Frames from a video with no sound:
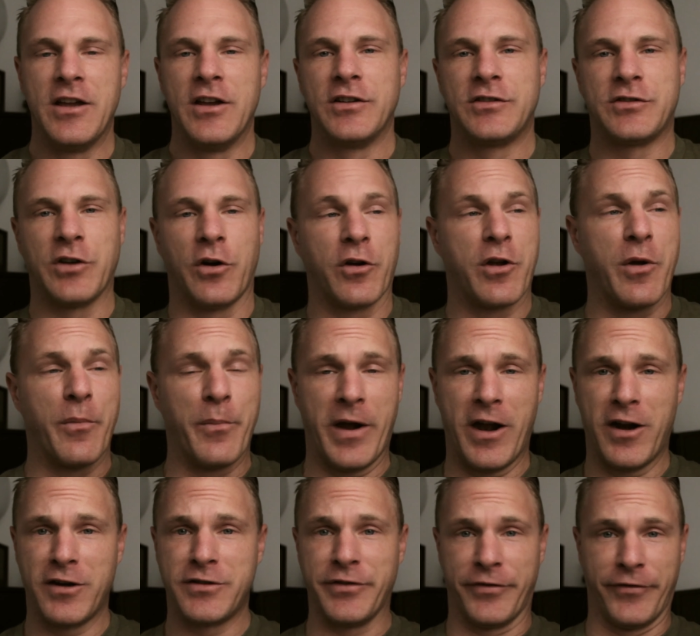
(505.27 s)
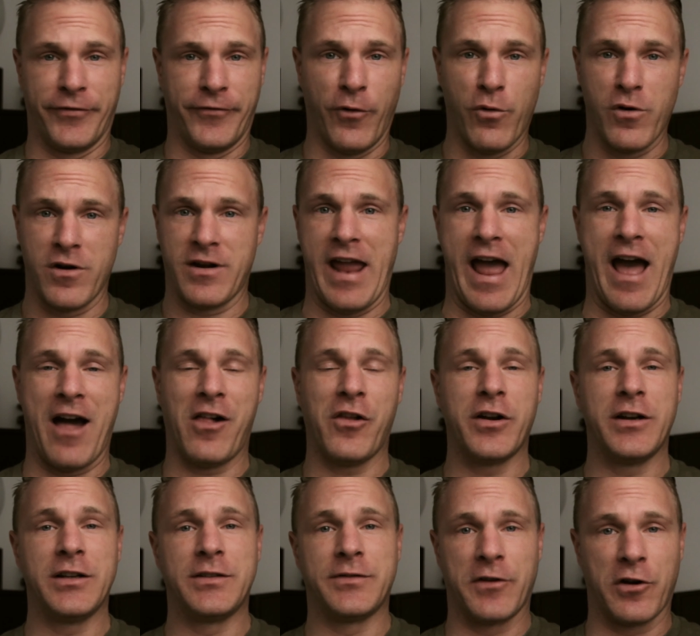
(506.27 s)
So compared to four
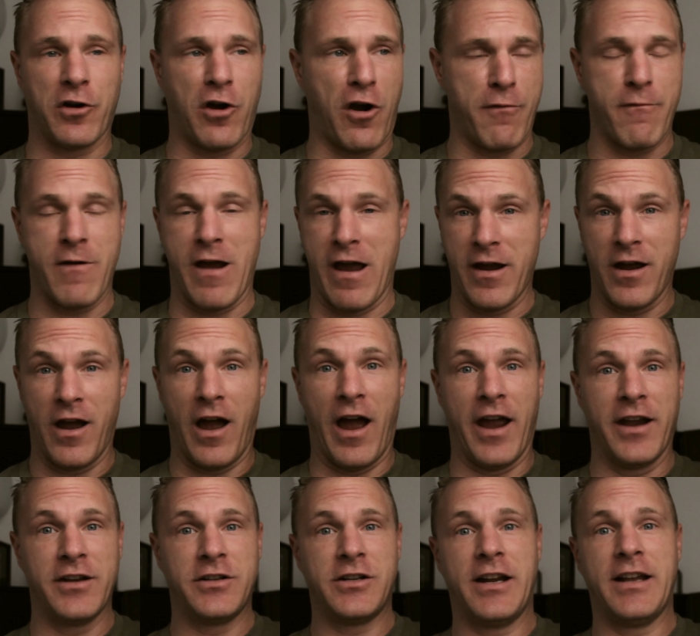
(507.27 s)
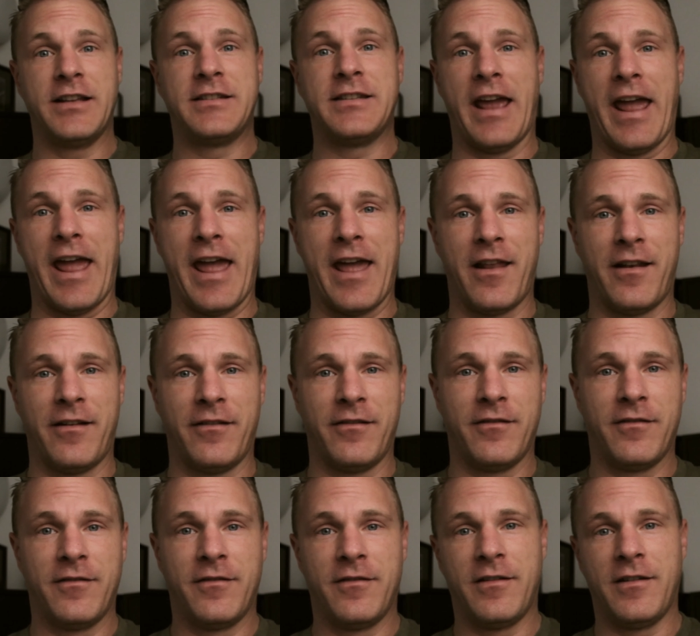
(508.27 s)
calories for carbohydrates and
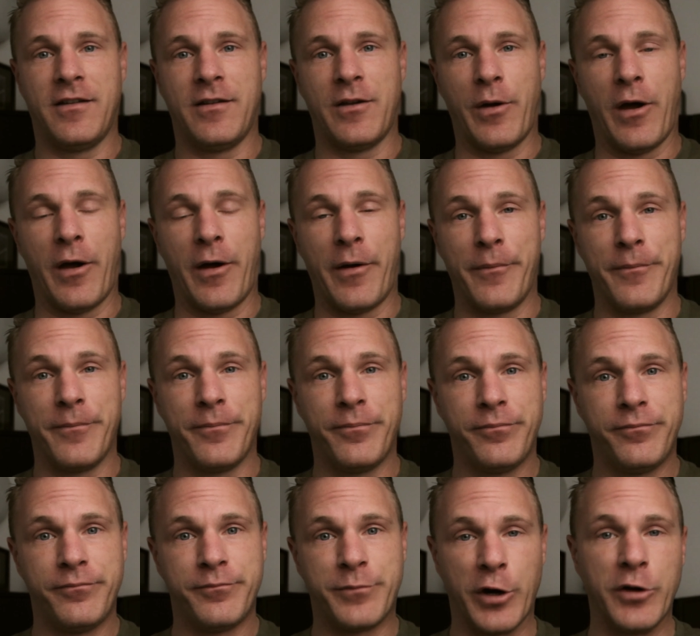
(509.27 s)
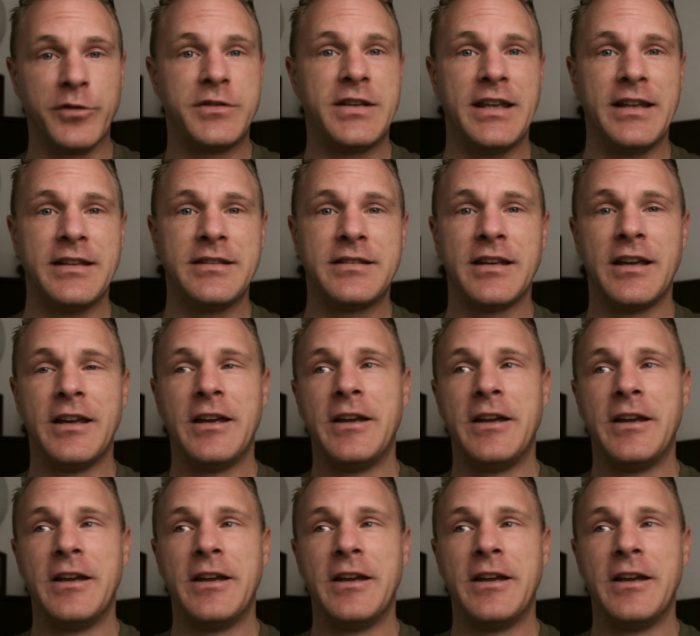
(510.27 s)
um, proteins,